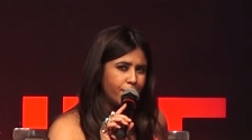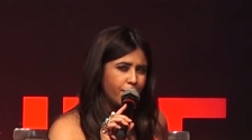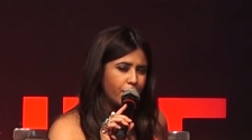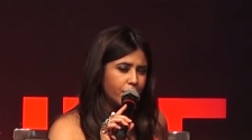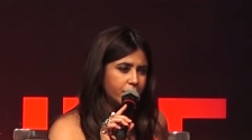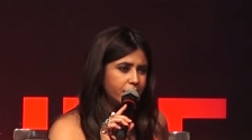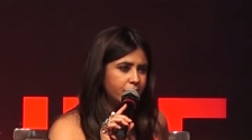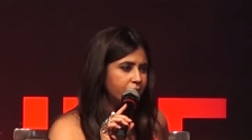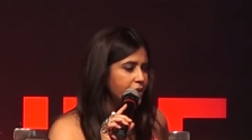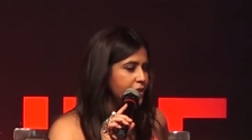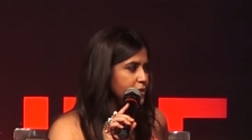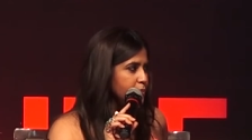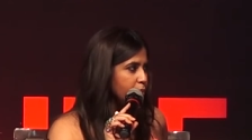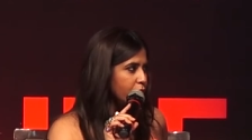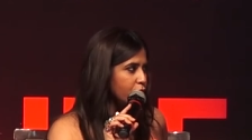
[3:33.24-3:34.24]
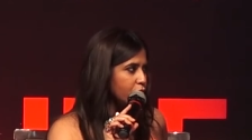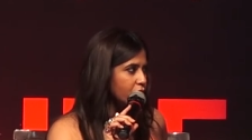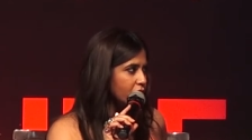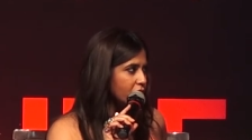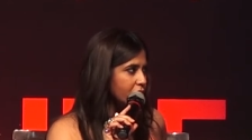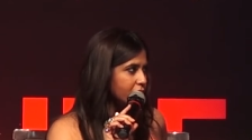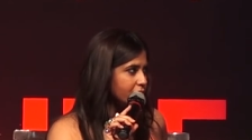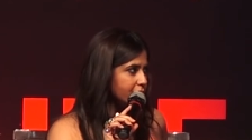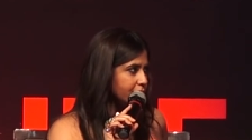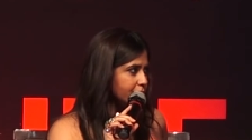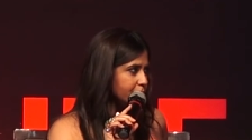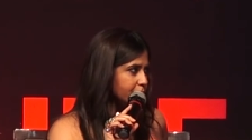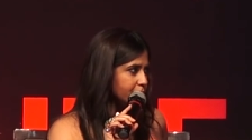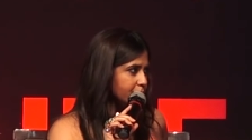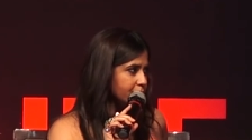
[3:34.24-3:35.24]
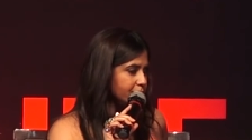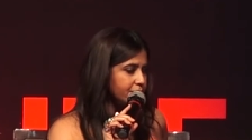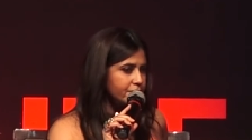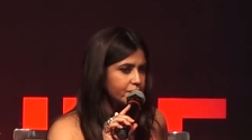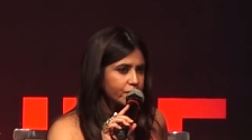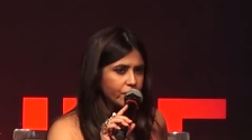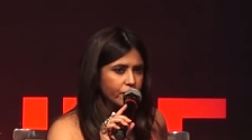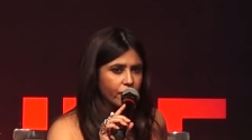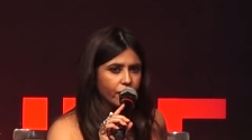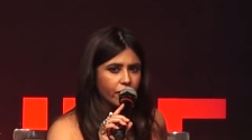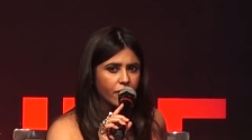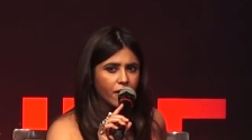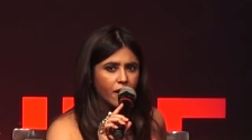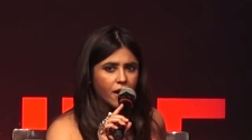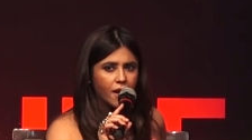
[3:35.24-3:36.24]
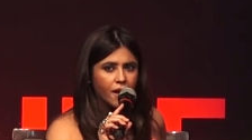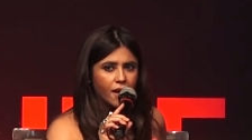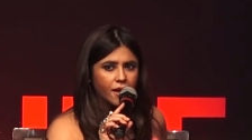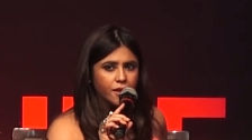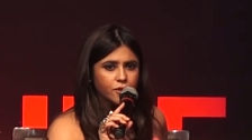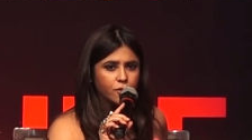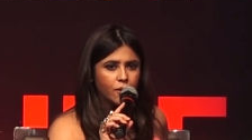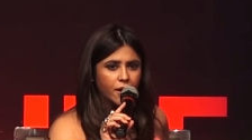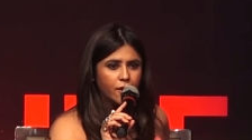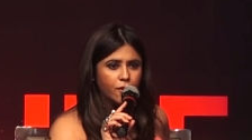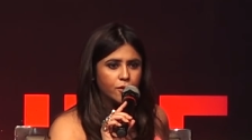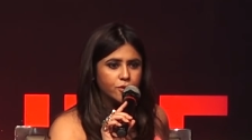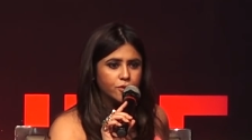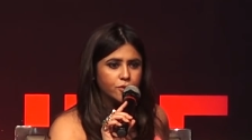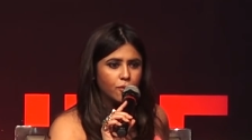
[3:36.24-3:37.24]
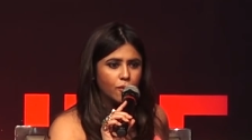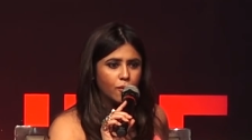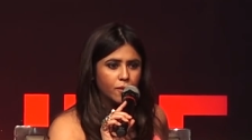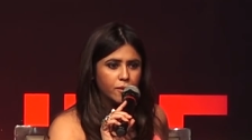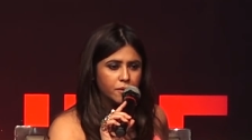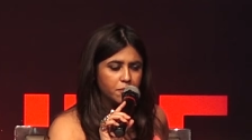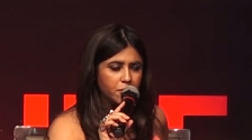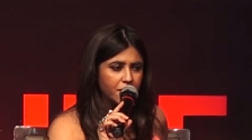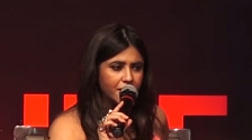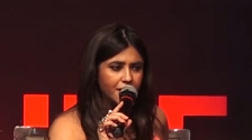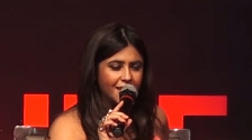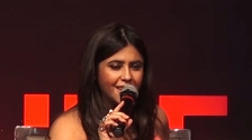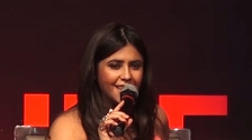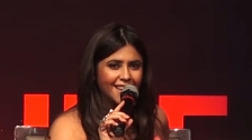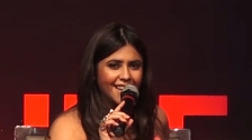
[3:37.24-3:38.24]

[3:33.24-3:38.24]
40 days before the release. Mm. So I lost all the money